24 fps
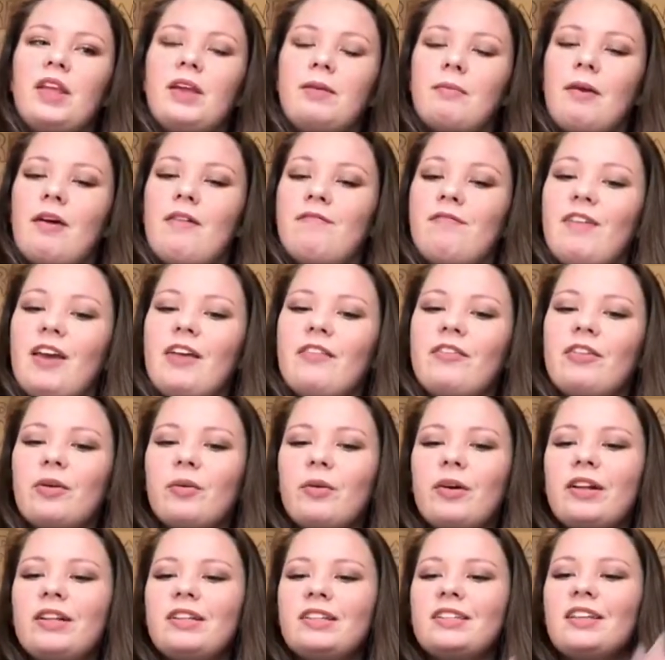my favorite
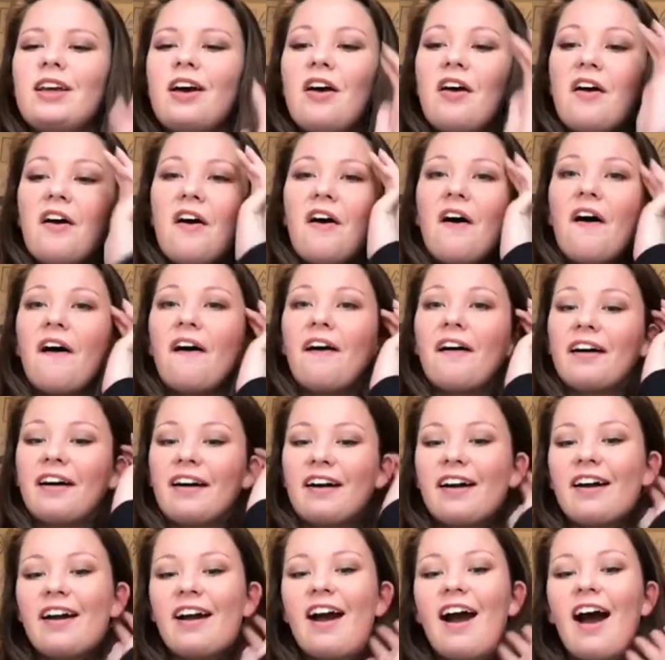ones,
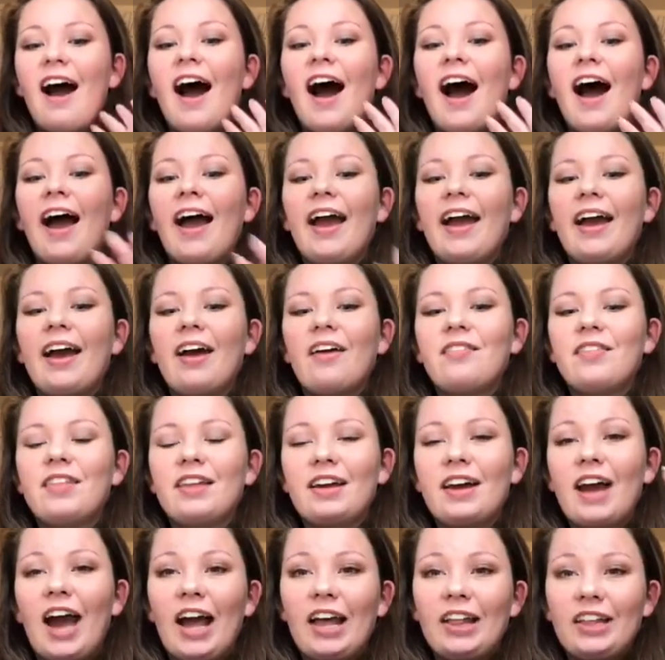are I have the
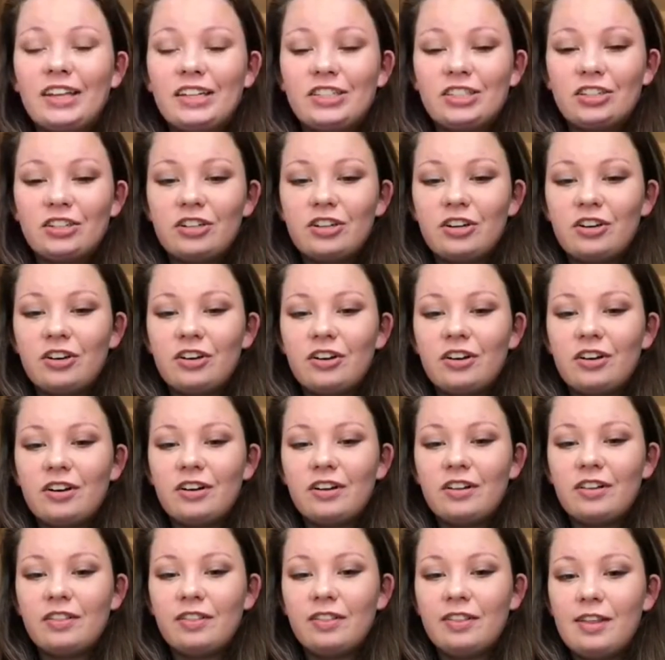Kylie Jenner
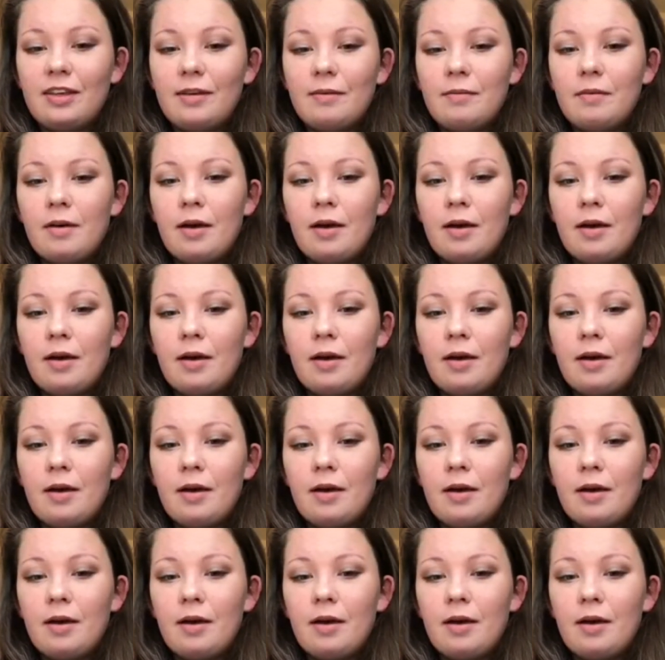lip,